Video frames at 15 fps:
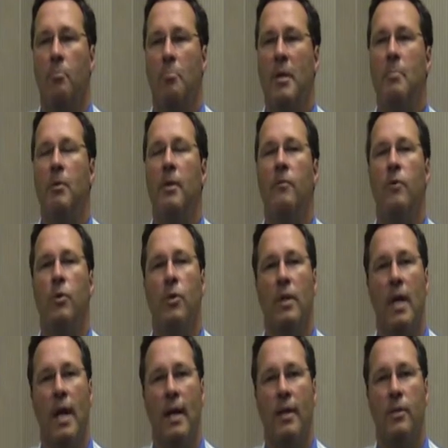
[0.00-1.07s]
People have
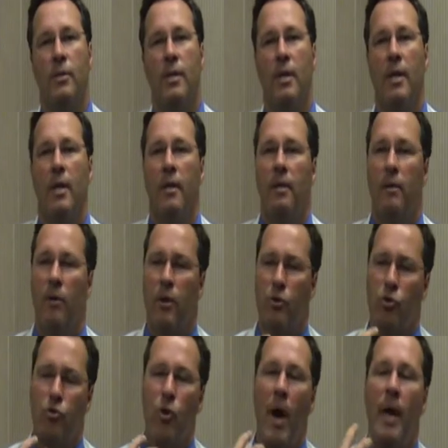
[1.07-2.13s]
utilized or
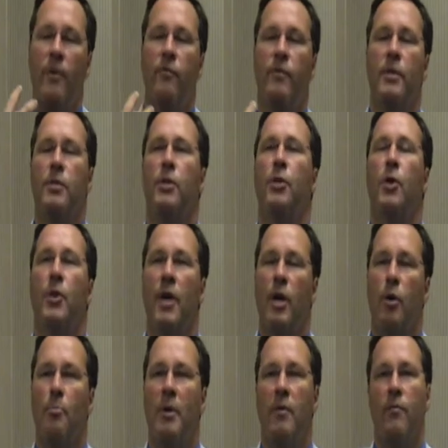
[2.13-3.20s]
tried physical
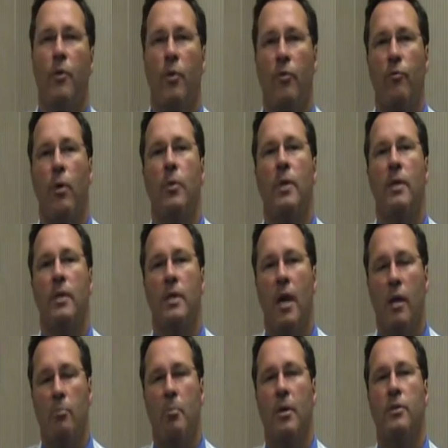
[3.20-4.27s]
therapy for throat and
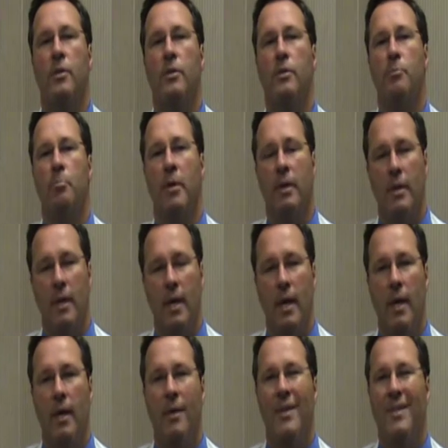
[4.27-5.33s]
tongue muscles, but
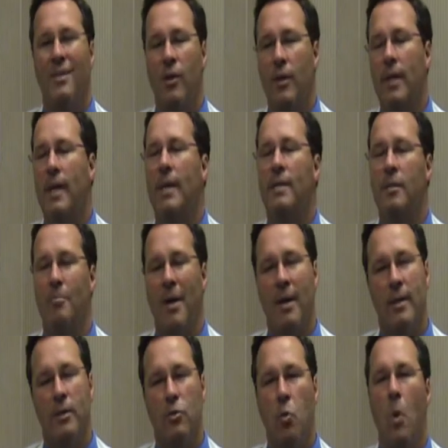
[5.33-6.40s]
this only gets about
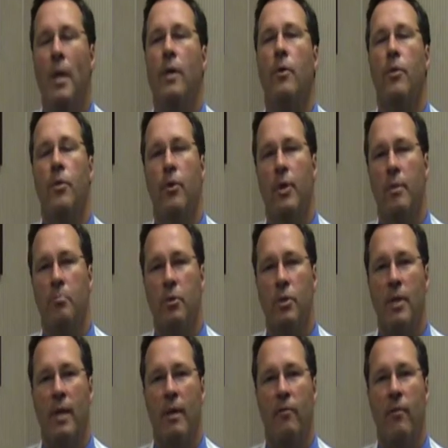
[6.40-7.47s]
a 20 or
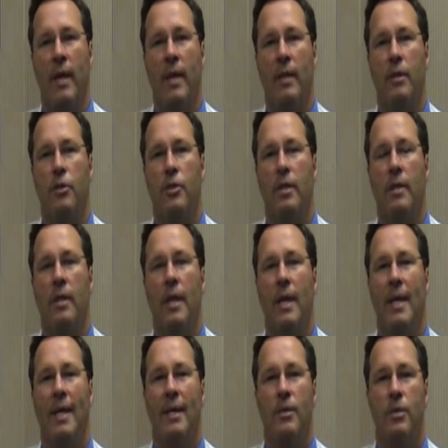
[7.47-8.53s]
30% advantage and
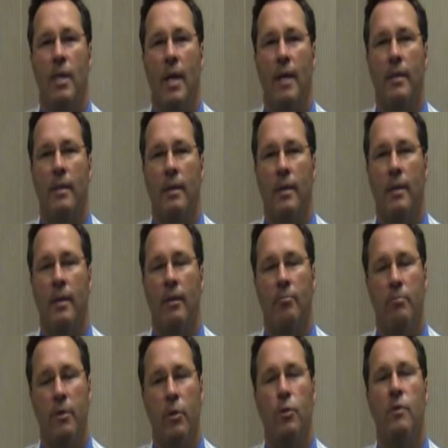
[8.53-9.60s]
is not
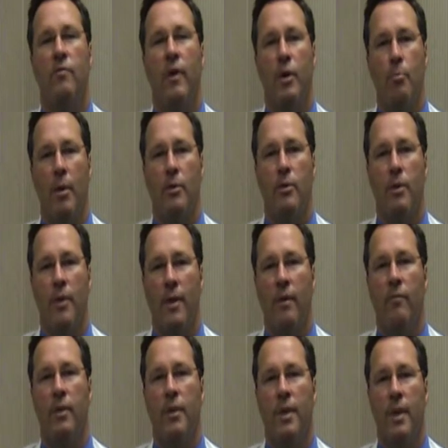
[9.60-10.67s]
used very much
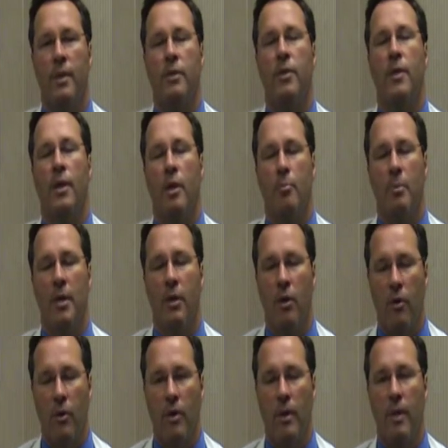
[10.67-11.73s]
as a therapy
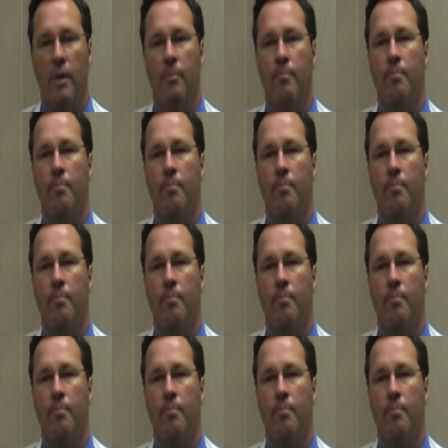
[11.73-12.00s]
currently.